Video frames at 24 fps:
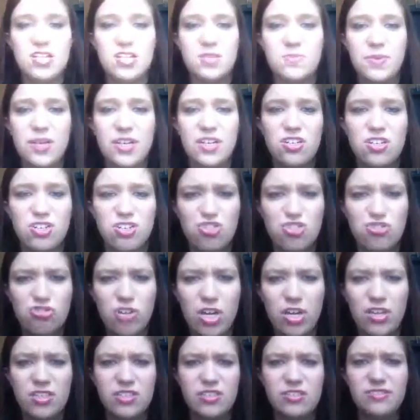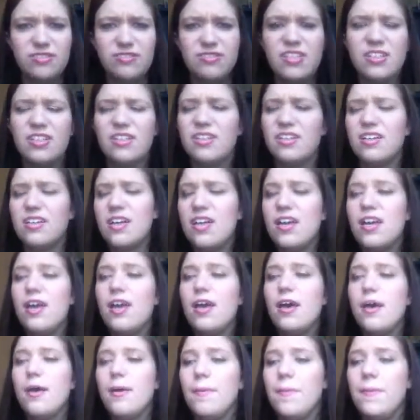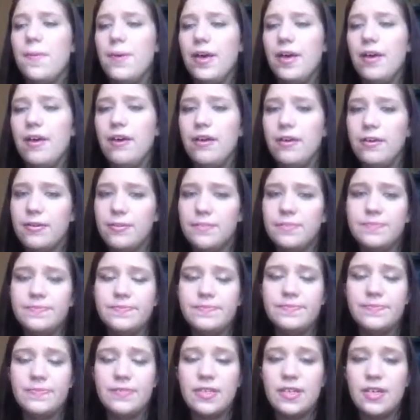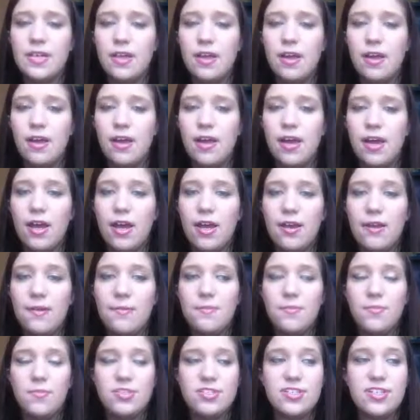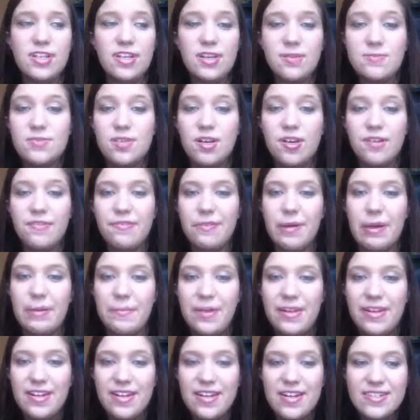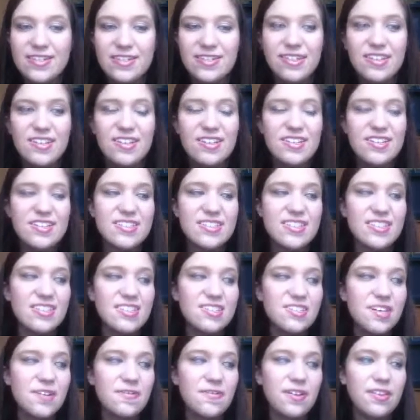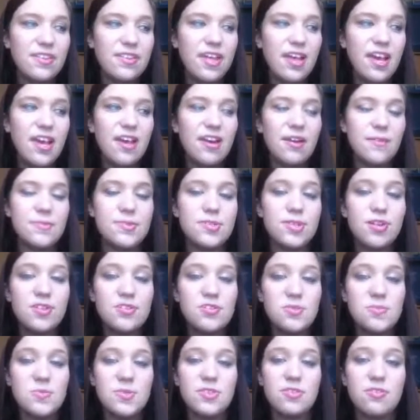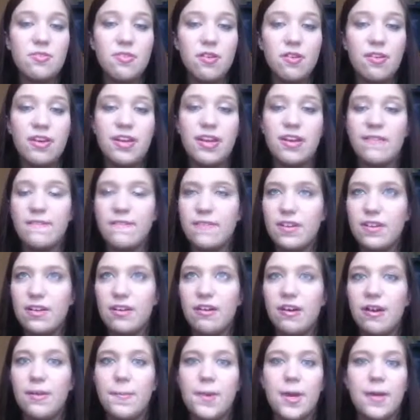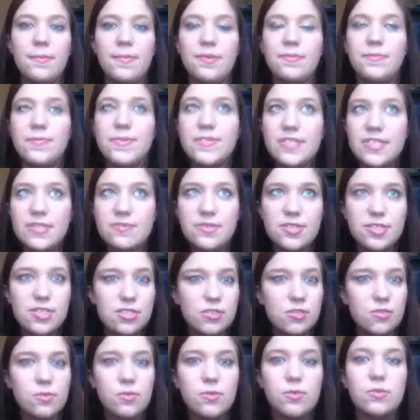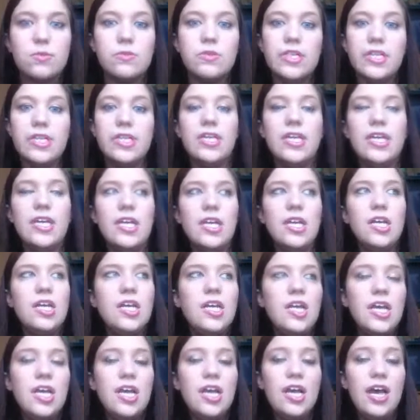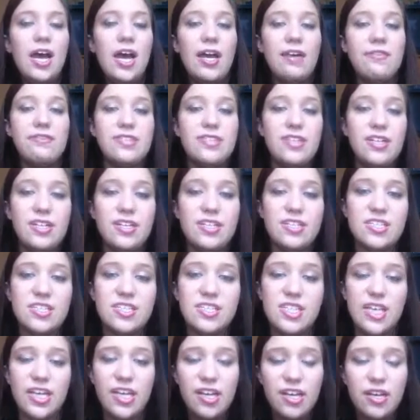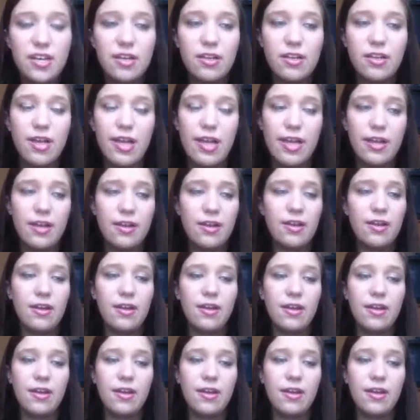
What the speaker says: is being destructive. But once again, I'm sorry about my nasaliness and stuff like that, and I'm sorry it took me so long to get a video up. I've been busy with school, and then I was getting sick, like,